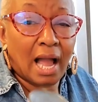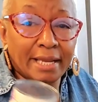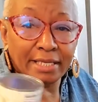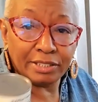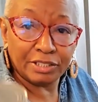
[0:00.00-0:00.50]

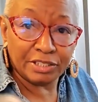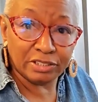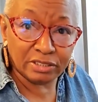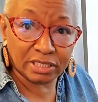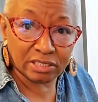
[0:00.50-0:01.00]
I can
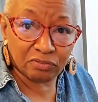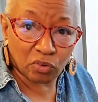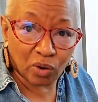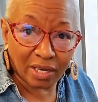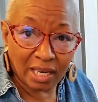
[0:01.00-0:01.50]
use it
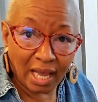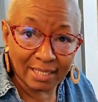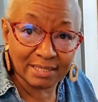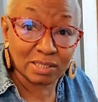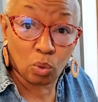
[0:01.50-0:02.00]
for a
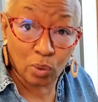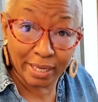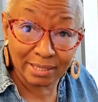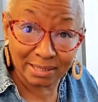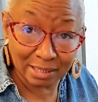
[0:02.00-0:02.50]
nice
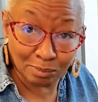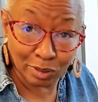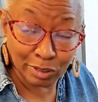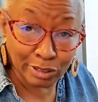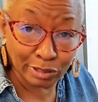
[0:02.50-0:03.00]
quick
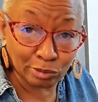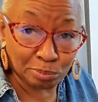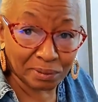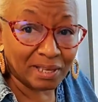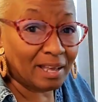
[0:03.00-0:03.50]
summer
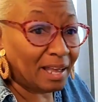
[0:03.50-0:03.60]
soup